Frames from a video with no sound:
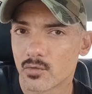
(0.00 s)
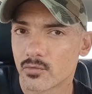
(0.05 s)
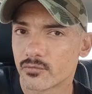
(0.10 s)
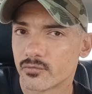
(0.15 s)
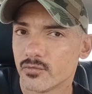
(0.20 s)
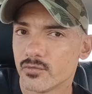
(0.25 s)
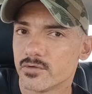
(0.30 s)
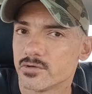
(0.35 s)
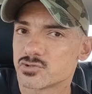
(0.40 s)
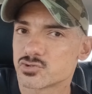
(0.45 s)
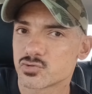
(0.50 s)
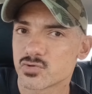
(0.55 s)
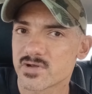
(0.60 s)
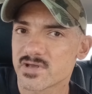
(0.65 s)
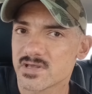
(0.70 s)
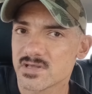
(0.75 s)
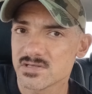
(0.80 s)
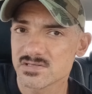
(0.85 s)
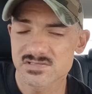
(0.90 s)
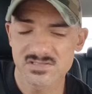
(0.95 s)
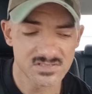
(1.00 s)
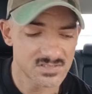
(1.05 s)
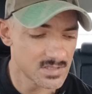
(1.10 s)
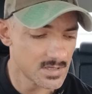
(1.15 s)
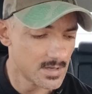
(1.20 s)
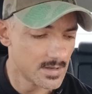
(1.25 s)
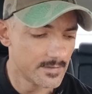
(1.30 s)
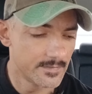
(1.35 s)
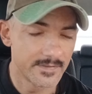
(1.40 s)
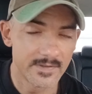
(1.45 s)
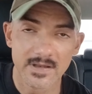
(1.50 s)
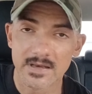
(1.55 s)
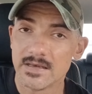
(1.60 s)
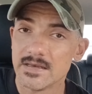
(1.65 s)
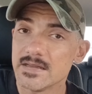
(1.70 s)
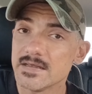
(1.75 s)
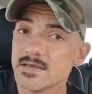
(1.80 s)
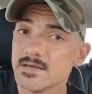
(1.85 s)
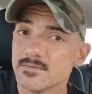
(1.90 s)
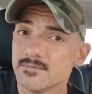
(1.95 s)
go through the trees, the
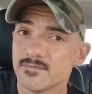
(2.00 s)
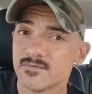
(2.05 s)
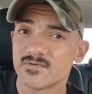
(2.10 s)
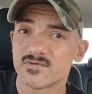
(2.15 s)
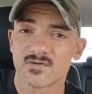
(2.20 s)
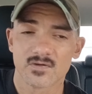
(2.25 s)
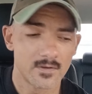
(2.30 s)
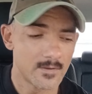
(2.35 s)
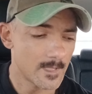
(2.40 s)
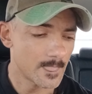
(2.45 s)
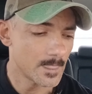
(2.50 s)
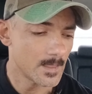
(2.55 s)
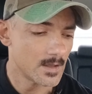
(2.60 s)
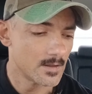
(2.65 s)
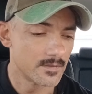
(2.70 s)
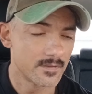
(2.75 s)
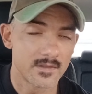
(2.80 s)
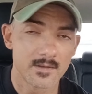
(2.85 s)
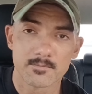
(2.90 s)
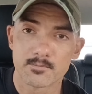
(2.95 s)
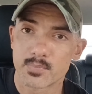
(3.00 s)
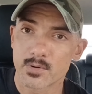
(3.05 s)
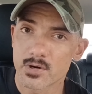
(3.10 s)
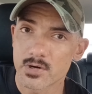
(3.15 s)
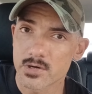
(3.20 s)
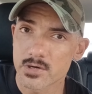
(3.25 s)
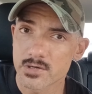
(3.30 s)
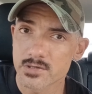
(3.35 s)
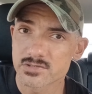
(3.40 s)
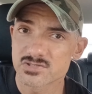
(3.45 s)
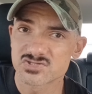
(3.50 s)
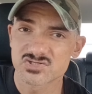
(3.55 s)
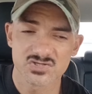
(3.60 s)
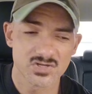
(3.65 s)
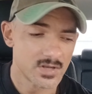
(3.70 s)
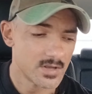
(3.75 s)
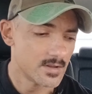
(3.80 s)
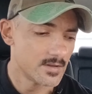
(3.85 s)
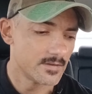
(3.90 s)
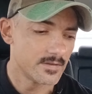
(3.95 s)
leaves, the
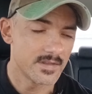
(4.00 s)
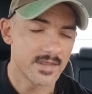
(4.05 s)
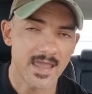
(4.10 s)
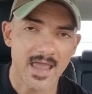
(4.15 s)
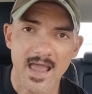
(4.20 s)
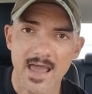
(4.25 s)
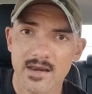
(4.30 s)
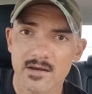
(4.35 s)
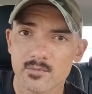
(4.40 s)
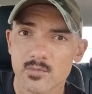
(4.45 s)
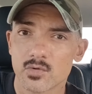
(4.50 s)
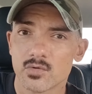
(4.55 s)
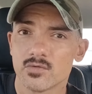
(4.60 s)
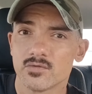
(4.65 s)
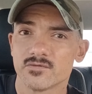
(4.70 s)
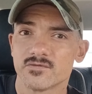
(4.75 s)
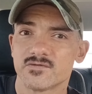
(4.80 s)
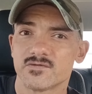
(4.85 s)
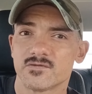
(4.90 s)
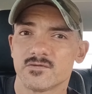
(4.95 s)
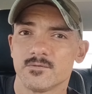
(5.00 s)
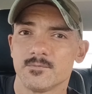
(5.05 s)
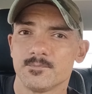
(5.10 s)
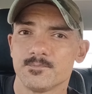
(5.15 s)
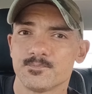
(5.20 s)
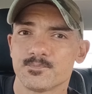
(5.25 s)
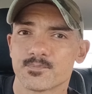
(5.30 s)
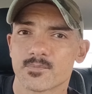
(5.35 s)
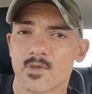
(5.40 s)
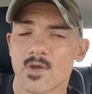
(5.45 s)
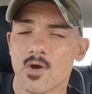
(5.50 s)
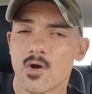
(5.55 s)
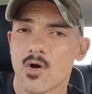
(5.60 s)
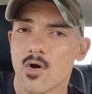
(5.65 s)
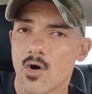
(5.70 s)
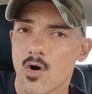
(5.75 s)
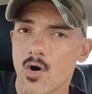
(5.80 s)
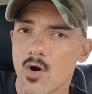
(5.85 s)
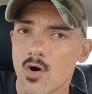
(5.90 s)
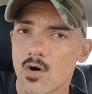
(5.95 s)
birds, the animals,
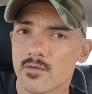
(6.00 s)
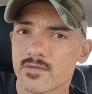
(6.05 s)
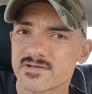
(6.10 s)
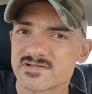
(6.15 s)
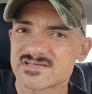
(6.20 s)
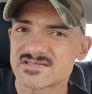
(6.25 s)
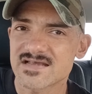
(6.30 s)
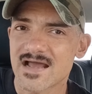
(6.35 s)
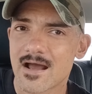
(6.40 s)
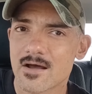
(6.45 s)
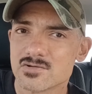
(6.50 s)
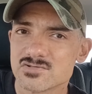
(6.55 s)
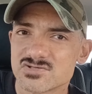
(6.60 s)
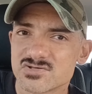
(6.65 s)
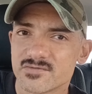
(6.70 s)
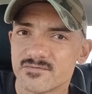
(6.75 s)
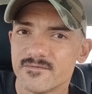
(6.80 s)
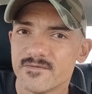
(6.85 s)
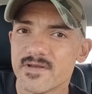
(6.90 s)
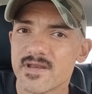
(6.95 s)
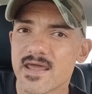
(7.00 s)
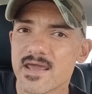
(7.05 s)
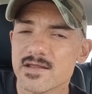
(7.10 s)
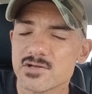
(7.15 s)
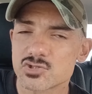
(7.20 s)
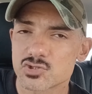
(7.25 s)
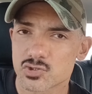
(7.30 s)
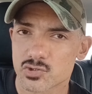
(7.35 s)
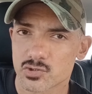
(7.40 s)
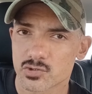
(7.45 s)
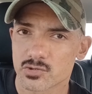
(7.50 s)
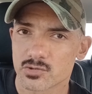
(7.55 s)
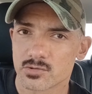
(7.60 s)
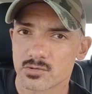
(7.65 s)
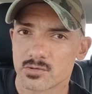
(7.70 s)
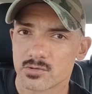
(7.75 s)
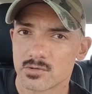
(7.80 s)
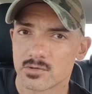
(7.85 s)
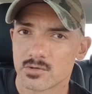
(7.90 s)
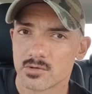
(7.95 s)
all the sounds of
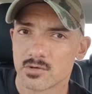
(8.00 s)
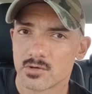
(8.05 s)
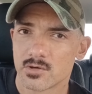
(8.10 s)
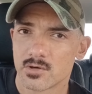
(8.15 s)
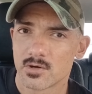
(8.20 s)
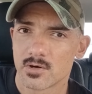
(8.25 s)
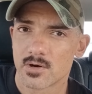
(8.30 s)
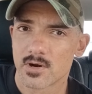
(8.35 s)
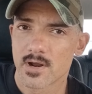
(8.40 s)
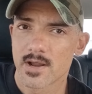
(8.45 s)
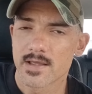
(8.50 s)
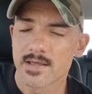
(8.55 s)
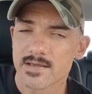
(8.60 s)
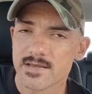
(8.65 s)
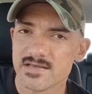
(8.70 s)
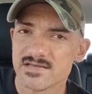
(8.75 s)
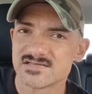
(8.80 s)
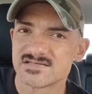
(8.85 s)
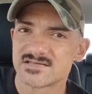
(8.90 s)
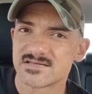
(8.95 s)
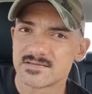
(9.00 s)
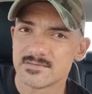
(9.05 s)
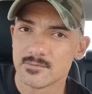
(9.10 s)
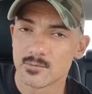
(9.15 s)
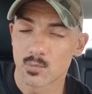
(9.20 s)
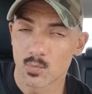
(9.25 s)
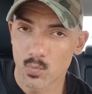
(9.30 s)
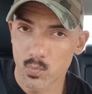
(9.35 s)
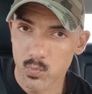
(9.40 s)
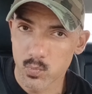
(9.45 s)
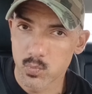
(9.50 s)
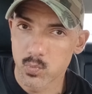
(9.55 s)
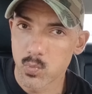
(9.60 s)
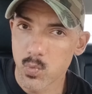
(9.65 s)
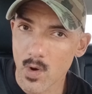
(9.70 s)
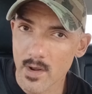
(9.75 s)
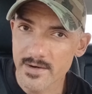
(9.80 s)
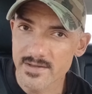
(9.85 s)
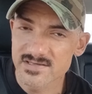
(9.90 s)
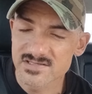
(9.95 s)
nature is
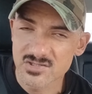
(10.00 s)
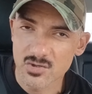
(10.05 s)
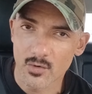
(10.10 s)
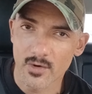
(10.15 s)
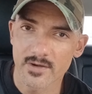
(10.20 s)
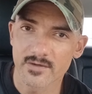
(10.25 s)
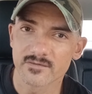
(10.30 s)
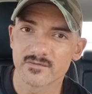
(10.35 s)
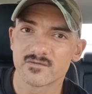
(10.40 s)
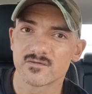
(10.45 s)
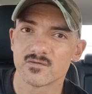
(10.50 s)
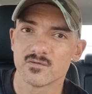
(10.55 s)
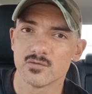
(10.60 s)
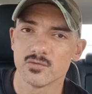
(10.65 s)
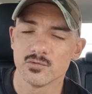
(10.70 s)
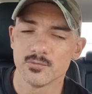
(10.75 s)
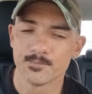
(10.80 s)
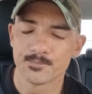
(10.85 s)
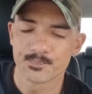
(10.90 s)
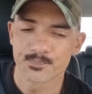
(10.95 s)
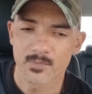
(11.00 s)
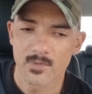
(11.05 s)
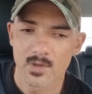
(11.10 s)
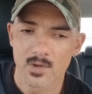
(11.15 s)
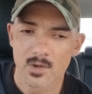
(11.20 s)
what is going to